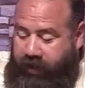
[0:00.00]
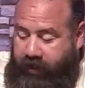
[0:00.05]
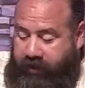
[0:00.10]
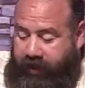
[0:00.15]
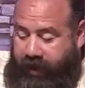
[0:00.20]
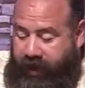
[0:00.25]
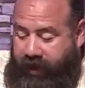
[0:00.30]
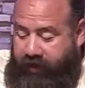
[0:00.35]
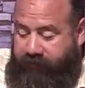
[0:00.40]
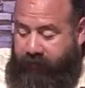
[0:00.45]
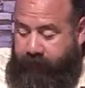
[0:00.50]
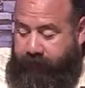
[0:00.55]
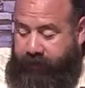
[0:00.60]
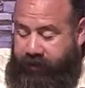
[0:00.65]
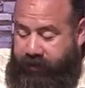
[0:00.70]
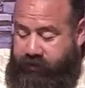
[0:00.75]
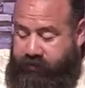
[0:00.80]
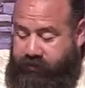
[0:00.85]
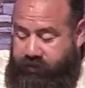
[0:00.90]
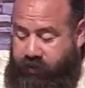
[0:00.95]
gave up
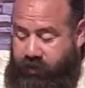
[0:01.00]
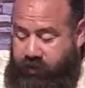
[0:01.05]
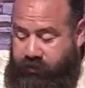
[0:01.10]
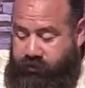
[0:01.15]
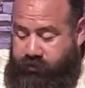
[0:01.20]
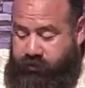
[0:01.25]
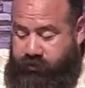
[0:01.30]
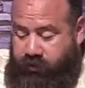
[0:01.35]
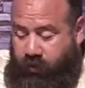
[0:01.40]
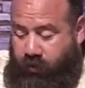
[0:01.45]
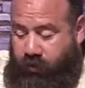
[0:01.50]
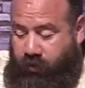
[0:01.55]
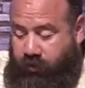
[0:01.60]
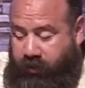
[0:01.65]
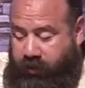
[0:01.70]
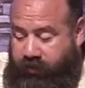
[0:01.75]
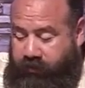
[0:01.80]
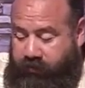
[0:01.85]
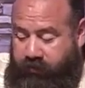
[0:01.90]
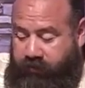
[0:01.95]
his soul
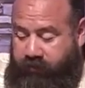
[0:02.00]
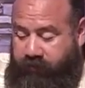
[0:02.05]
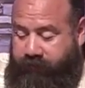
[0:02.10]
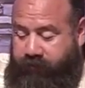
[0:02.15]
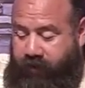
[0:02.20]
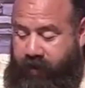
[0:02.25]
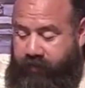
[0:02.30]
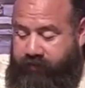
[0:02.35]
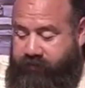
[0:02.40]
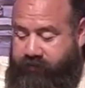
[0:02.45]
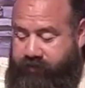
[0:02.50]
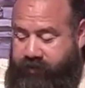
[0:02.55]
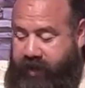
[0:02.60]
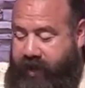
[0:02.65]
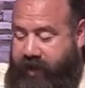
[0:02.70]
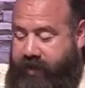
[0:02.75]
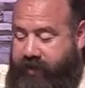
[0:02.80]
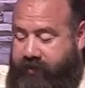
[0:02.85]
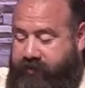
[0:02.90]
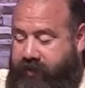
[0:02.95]
into the Father's
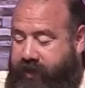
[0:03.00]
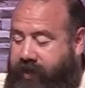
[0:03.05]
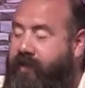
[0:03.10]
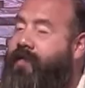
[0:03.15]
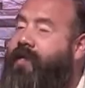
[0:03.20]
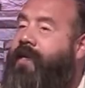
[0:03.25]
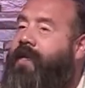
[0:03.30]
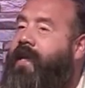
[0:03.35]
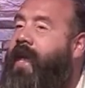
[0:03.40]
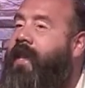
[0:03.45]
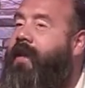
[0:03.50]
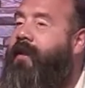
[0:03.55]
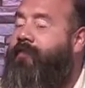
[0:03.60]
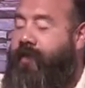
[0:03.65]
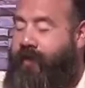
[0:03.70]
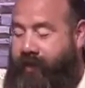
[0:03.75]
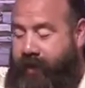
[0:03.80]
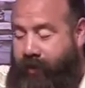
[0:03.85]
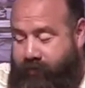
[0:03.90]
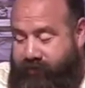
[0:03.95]
hands, indicating
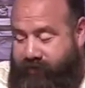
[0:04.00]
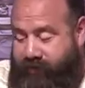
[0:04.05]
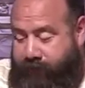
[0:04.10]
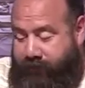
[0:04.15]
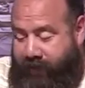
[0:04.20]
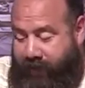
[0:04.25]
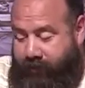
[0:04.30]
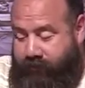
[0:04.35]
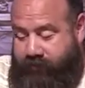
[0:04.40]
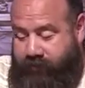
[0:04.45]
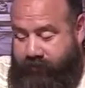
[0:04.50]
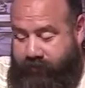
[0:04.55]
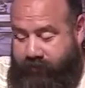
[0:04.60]
that he was about to